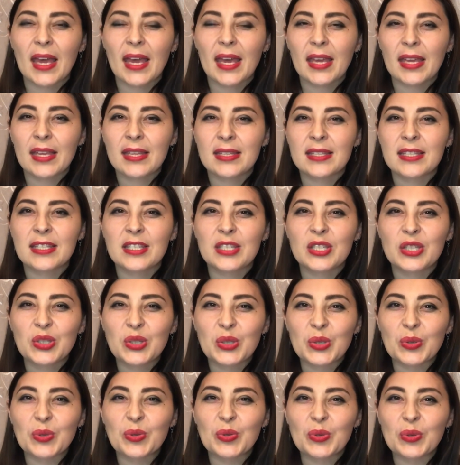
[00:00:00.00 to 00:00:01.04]
it's
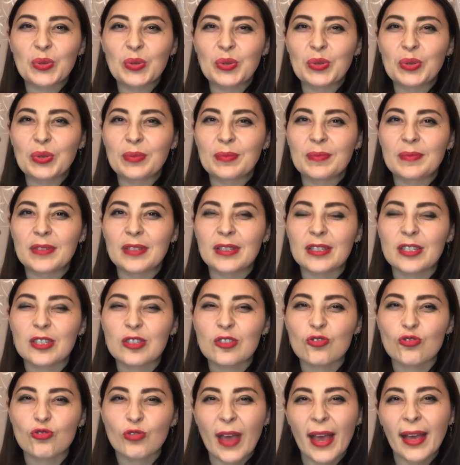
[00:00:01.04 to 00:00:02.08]
too
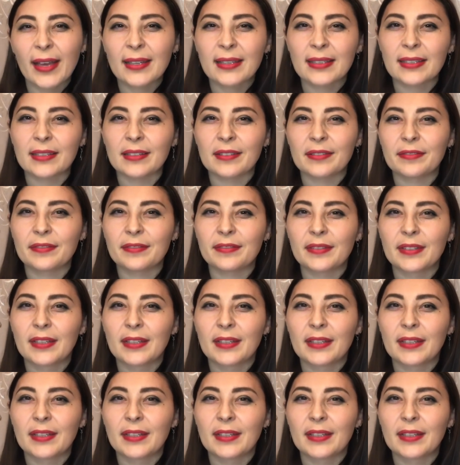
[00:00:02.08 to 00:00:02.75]
attractive,